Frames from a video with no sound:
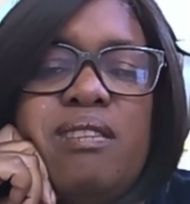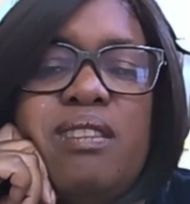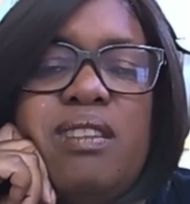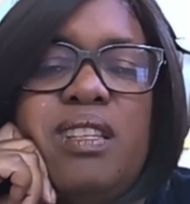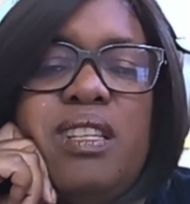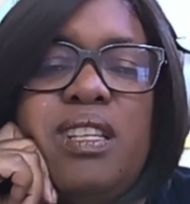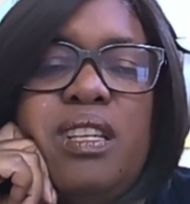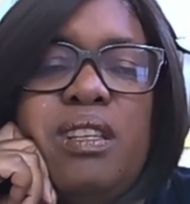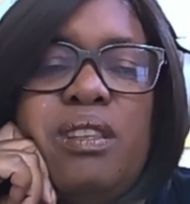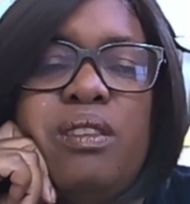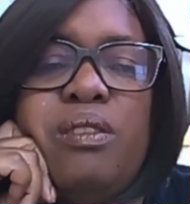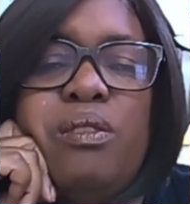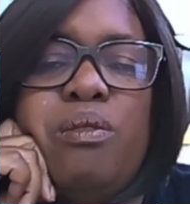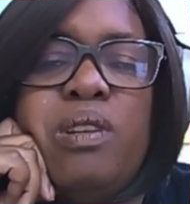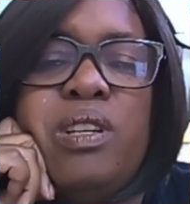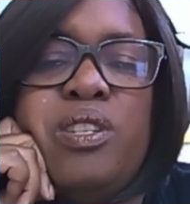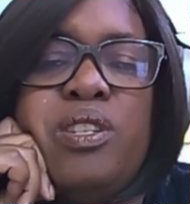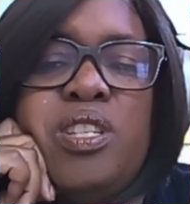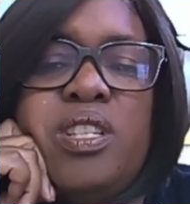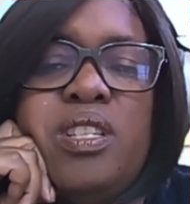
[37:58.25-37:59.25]
Any other
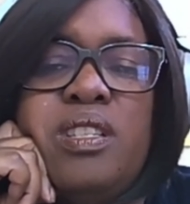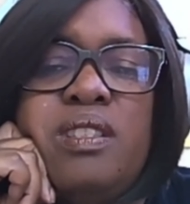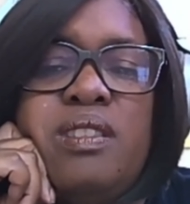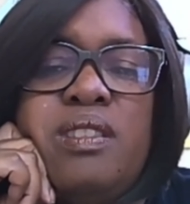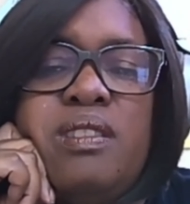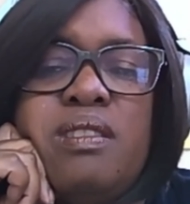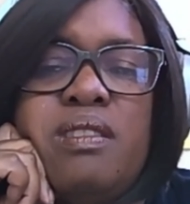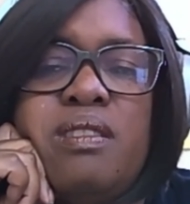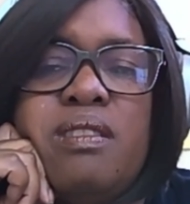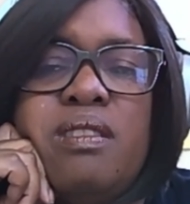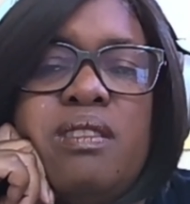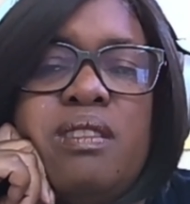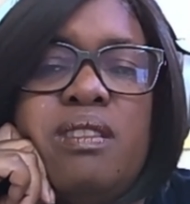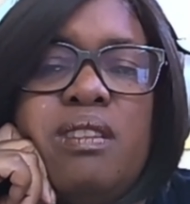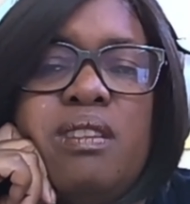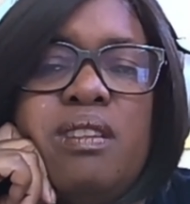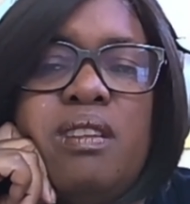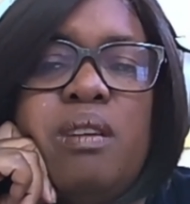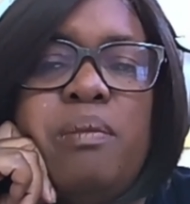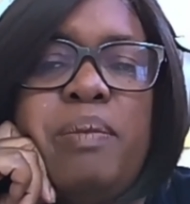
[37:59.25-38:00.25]
questions
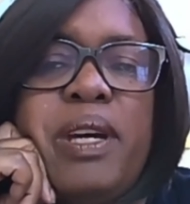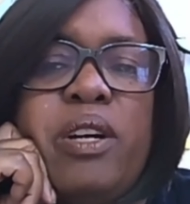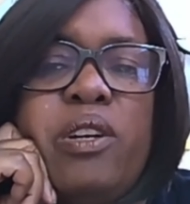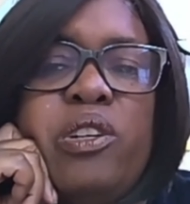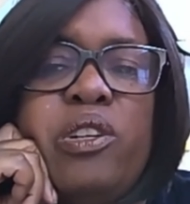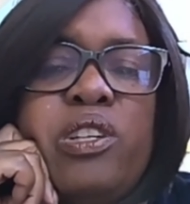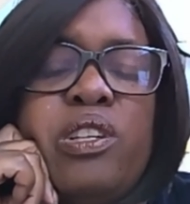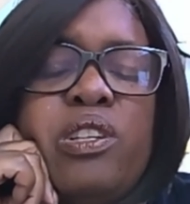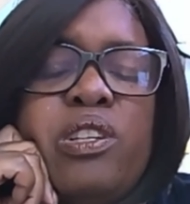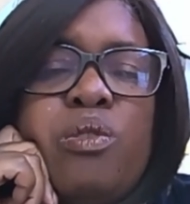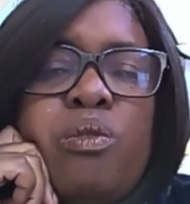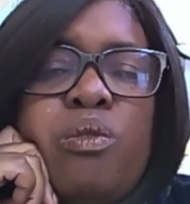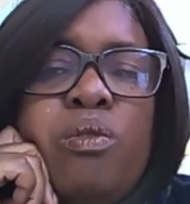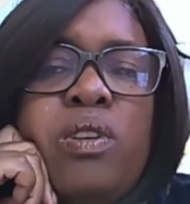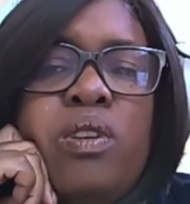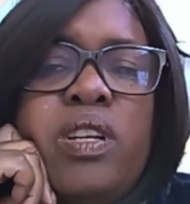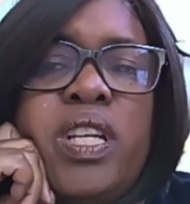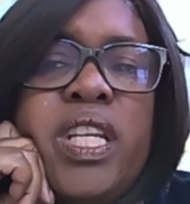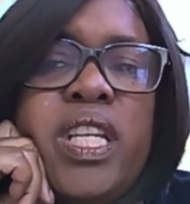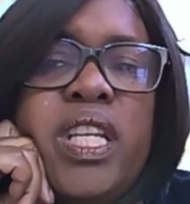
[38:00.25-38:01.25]
about hooks
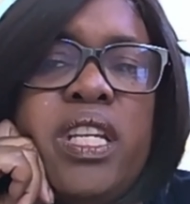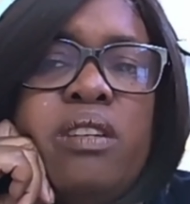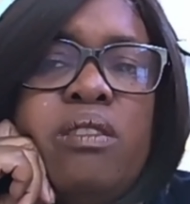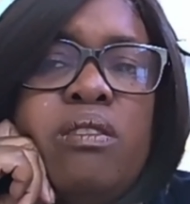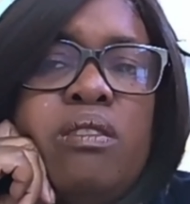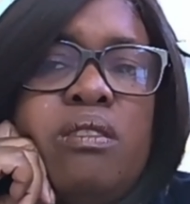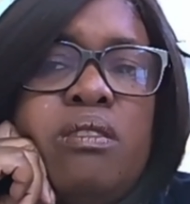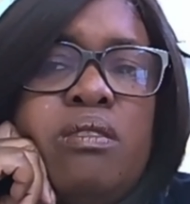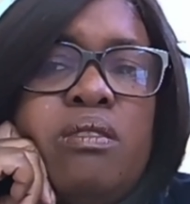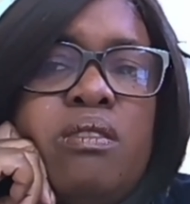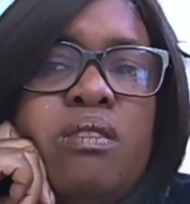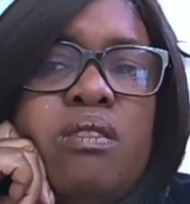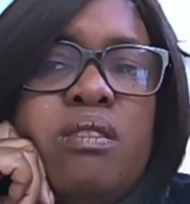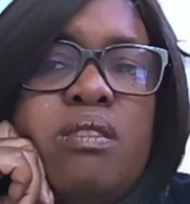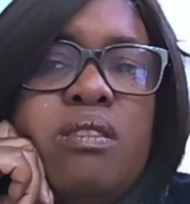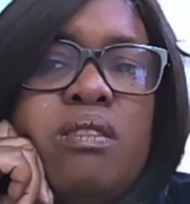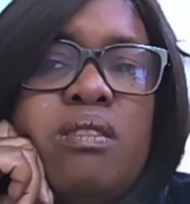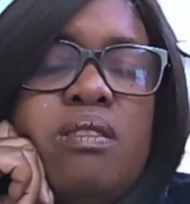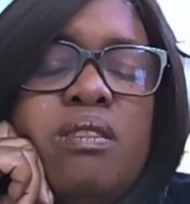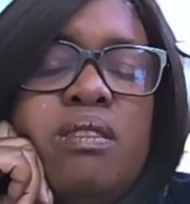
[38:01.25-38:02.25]
or needles
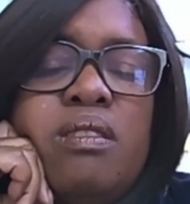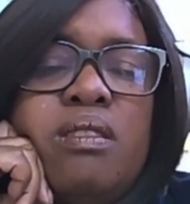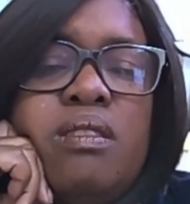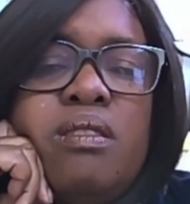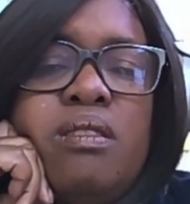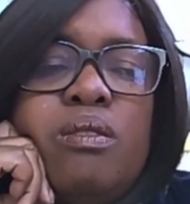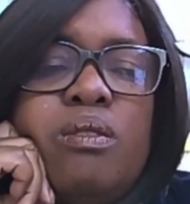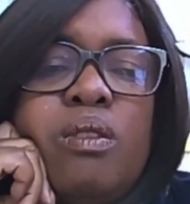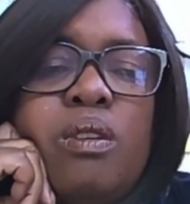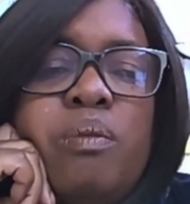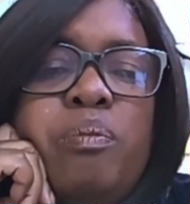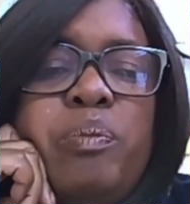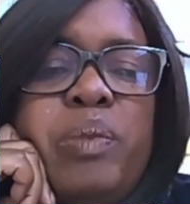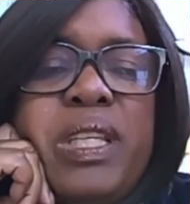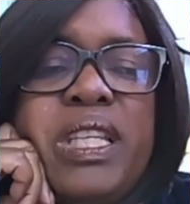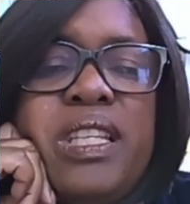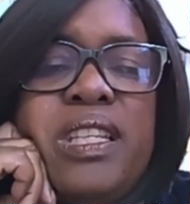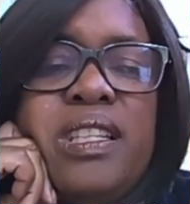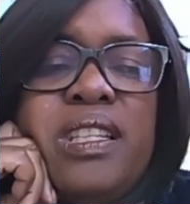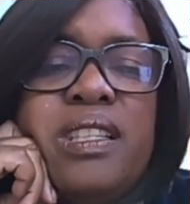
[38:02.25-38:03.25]
or
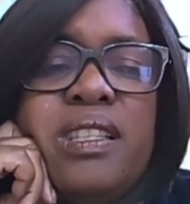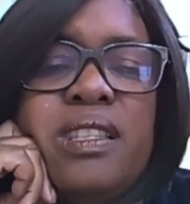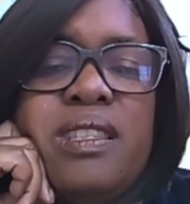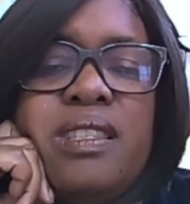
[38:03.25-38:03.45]
beads?